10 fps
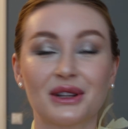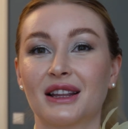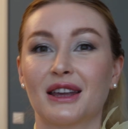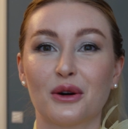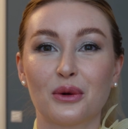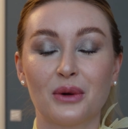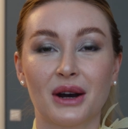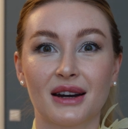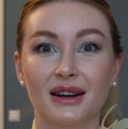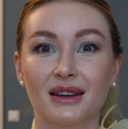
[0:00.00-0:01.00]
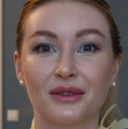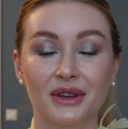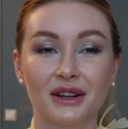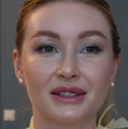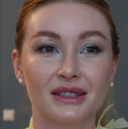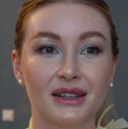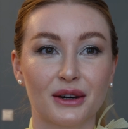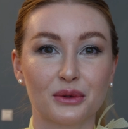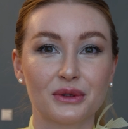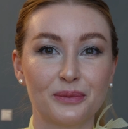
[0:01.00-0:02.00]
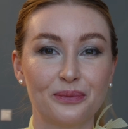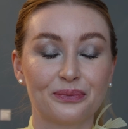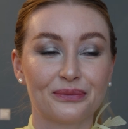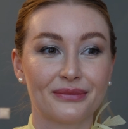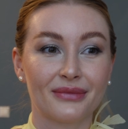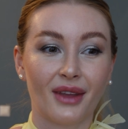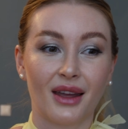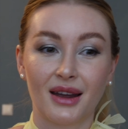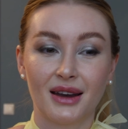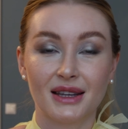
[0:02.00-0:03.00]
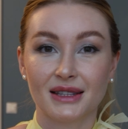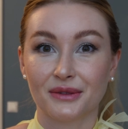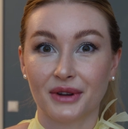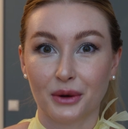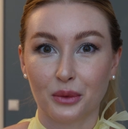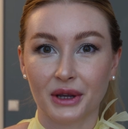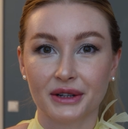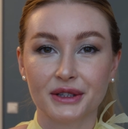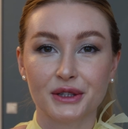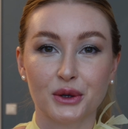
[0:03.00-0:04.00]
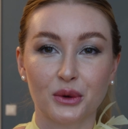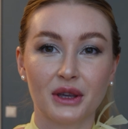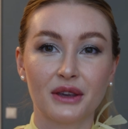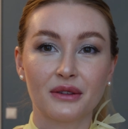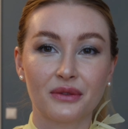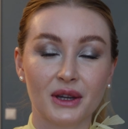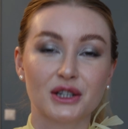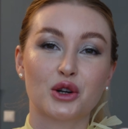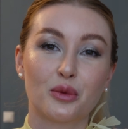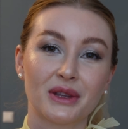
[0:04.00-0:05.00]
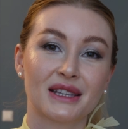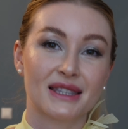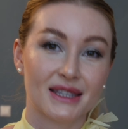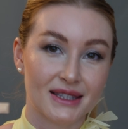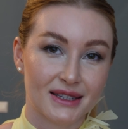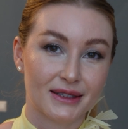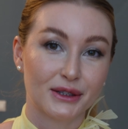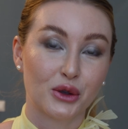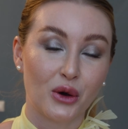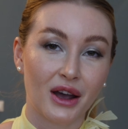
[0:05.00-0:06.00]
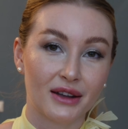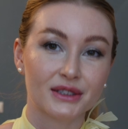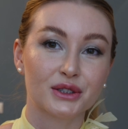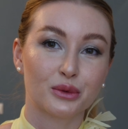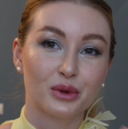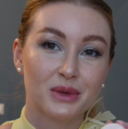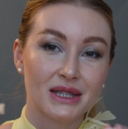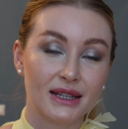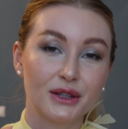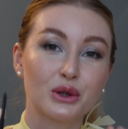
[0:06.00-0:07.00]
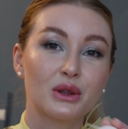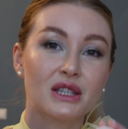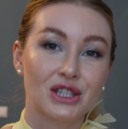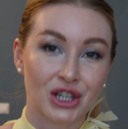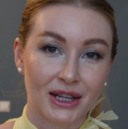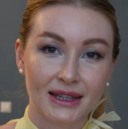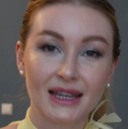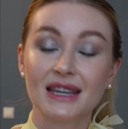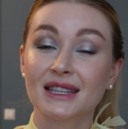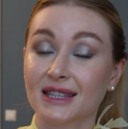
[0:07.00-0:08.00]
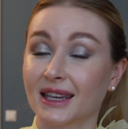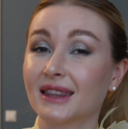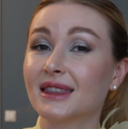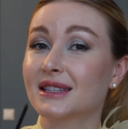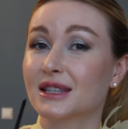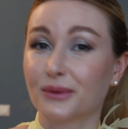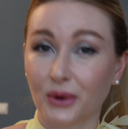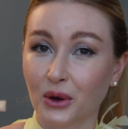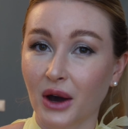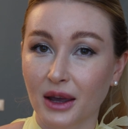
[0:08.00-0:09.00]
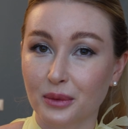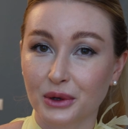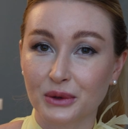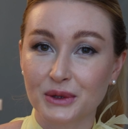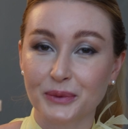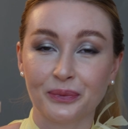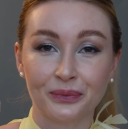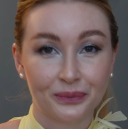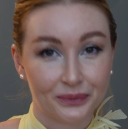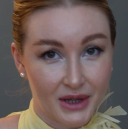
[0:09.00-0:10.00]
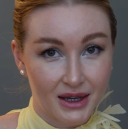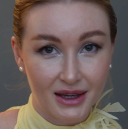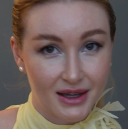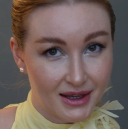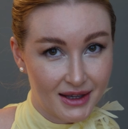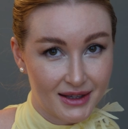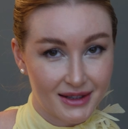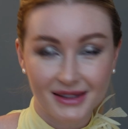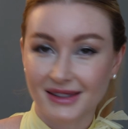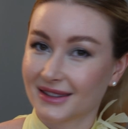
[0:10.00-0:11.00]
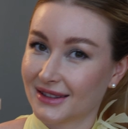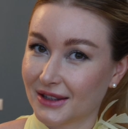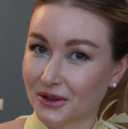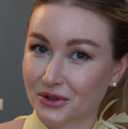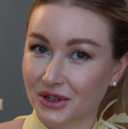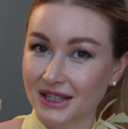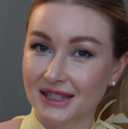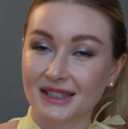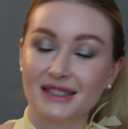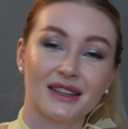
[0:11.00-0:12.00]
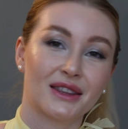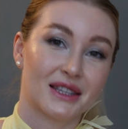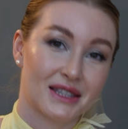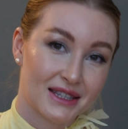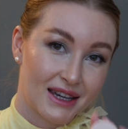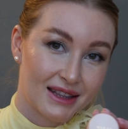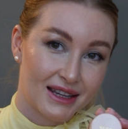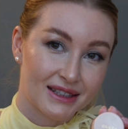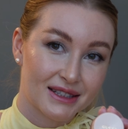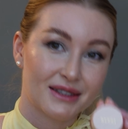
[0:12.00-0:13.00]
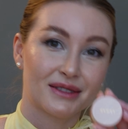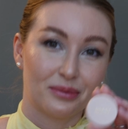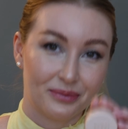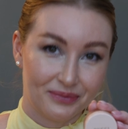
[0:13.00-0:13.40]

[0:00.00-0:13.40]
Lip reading: only now I figured it out. It's very weird. So if a shopping assistant in your country will be selling you this gel, saying this is for your eyebrows, don't trust it. This is highlighter,